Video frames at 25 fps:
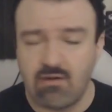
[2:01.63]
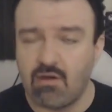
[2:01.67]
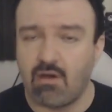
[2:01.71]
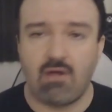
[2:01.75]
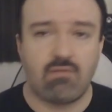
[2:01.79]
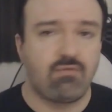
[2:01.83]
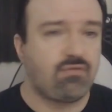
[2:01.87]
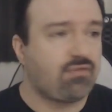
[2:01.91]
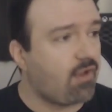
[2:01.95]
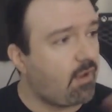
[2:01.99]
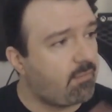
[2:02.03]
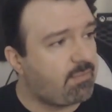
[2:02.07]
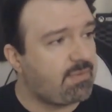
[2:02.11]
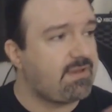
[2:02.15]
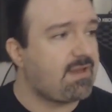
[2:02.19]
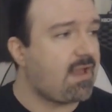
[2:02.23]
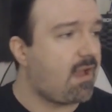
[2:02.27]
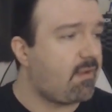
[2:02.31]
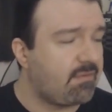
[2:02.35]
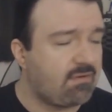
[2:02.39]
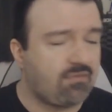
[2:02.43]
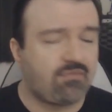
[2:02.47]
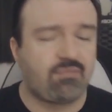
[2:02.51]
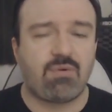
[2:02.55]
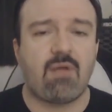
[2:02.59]
I know I was up and
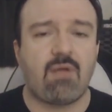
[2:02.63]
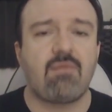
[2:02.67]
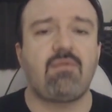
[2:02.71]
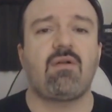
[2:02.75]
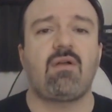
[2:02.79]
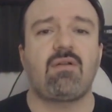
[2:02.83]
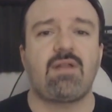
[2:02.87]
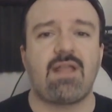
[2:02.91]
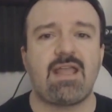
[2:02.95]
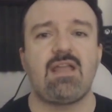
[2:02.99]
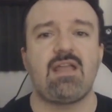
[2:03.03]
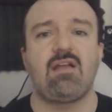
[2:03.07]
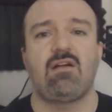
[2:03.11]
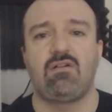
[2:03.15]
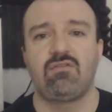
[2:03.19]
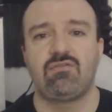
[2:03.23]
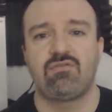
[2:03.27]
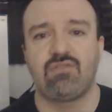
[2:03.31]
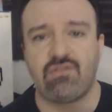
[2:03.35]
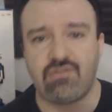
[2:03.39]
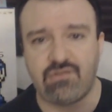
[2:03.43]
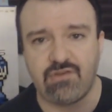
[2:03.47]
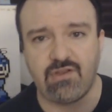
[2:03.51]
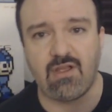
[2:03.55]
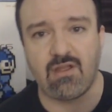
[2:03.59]
down, but it was probably around
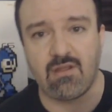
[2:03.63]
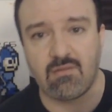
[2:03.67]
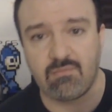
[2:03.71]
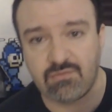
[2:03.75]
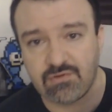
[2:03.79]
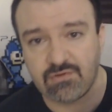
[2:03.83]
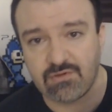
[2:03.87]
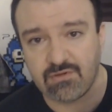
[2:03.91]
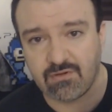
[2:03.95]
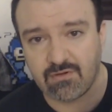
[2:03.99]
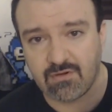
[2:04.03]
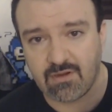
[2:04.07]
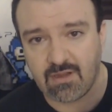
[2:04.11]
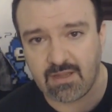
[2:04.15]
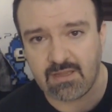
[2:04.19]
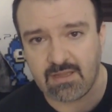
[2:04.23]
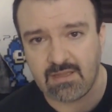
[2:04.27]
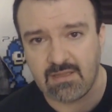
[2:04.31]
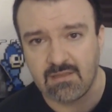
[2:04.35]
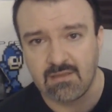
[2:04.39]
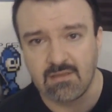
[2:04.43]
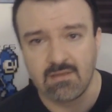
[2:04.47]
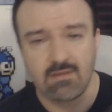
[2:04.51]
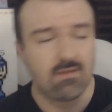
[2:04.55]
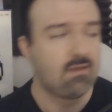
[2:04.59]
800 subs, all
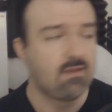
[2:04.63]
right?